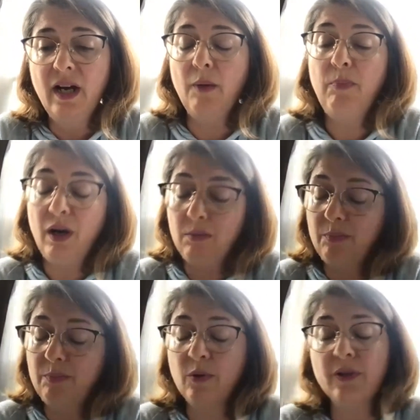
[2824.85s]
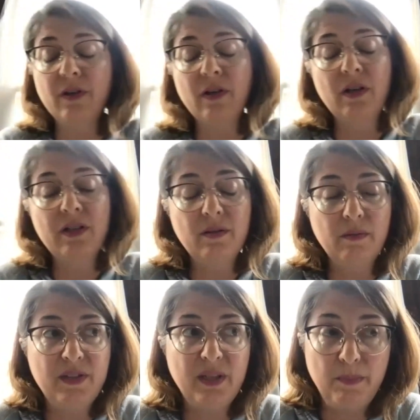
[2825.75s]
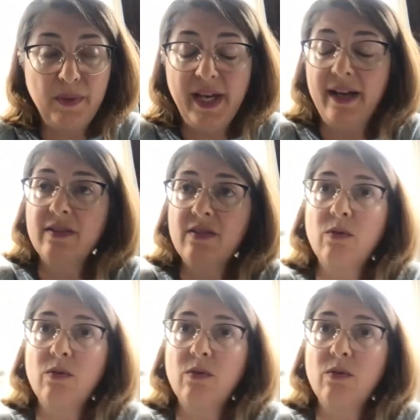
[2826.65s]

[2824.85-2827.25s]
a pump or a DBS